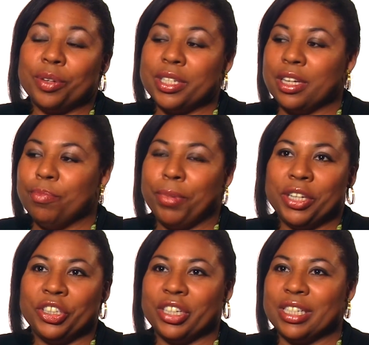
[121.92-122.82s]
were some
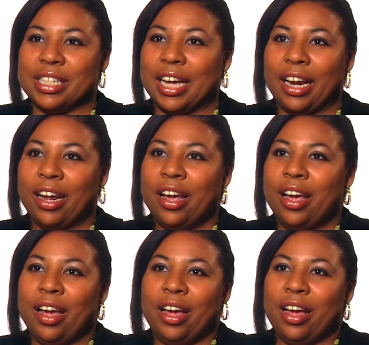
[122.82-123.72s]
pictures that
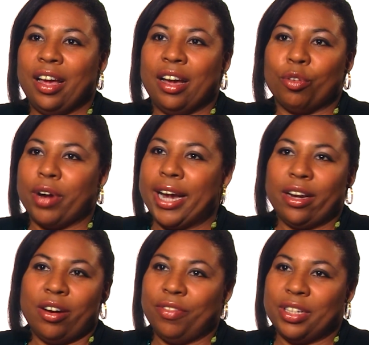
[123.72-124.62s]

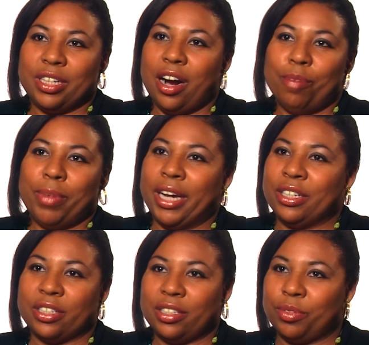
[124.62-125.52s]
right off the top, I
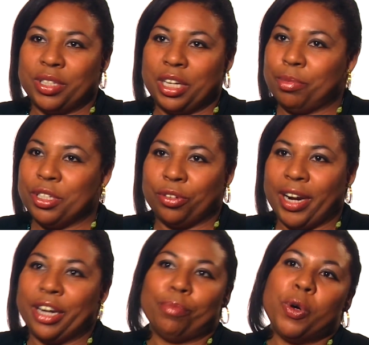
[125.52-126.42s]
just was able to
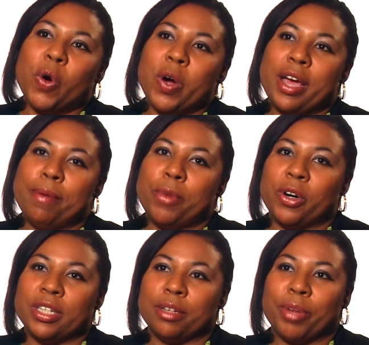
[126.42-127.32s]
write a poem
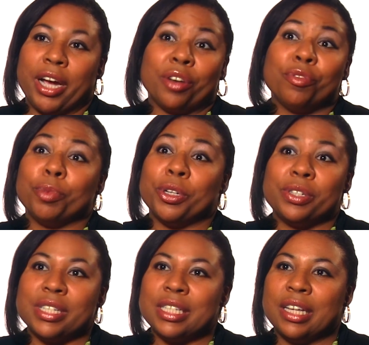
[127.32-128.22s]
or some kind of
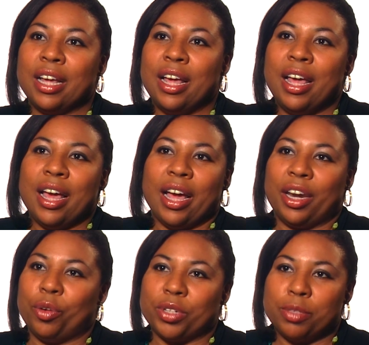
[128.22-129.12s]
prose,
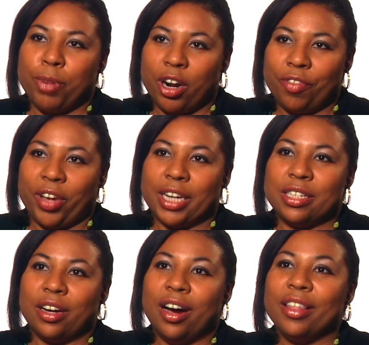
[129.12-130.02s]
and it was
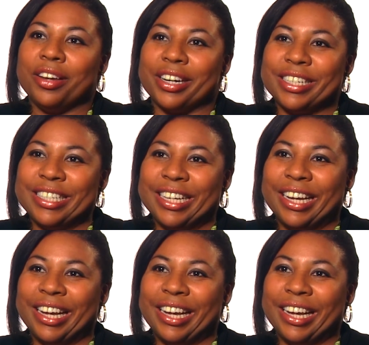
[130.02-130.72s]
perfect. Others,